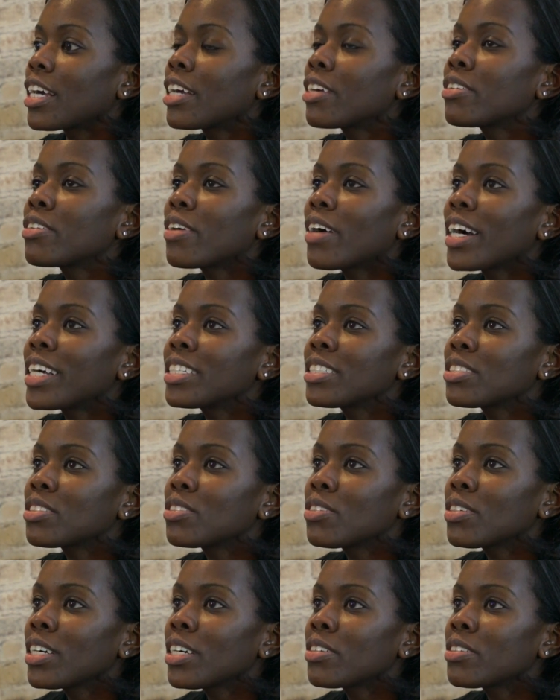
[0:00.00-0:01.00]
I don't know, high
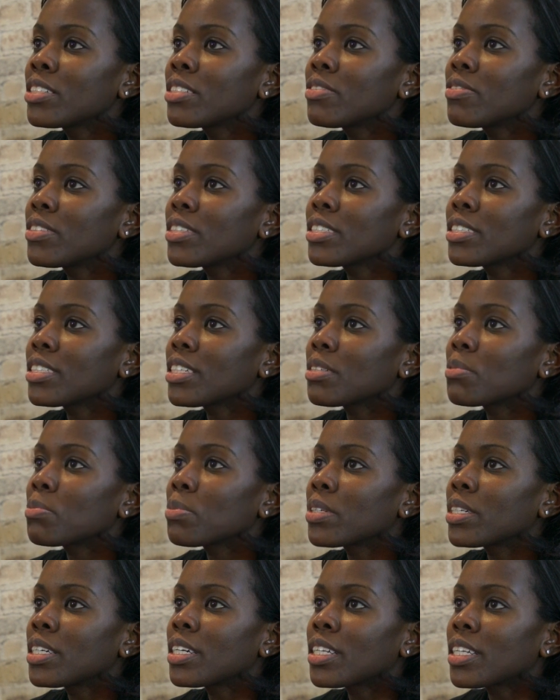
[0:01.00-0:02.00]
school always feels like
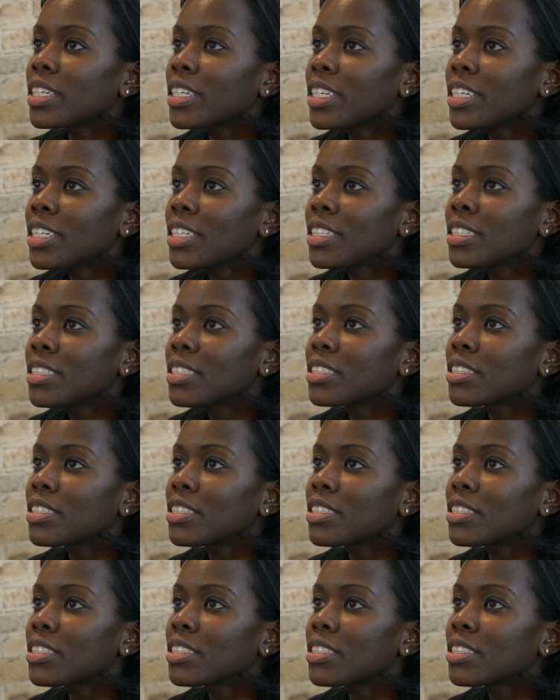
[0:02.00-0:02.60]
pretty cliquey,